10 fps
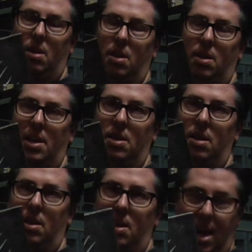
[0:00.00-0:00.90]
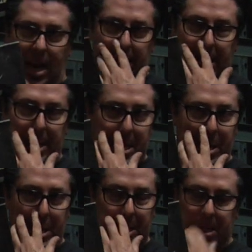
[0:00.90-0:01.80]
in
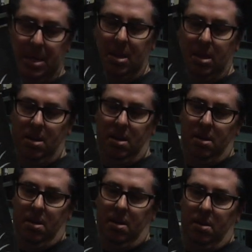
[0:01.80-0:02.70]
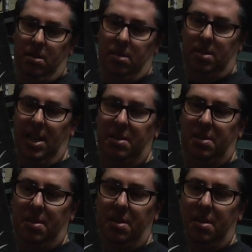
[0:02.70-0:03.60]

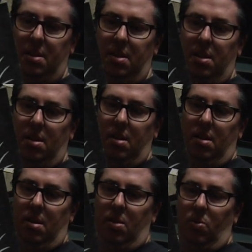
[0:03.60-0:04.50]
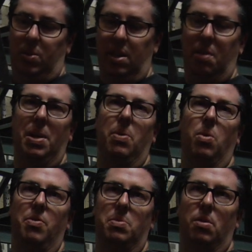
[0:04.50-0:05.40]
1986, which ended up being
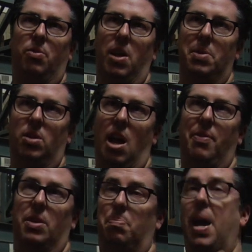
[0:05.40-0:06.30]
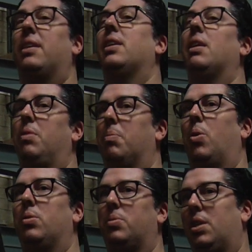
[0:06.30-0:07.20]
one of his most famous graphics. Back then, the
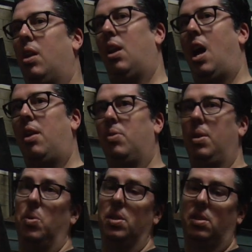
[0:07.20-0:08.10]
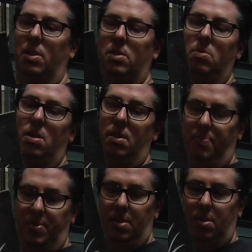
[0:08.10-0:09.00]
board would sell a lot, or they wouldn't sell. This is one
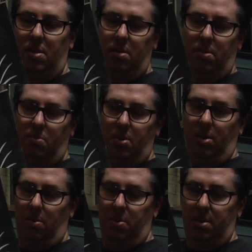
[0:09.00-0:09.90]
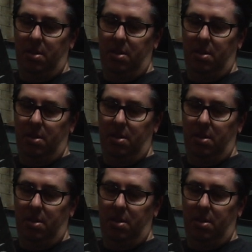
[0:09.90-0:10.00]
of the good ones.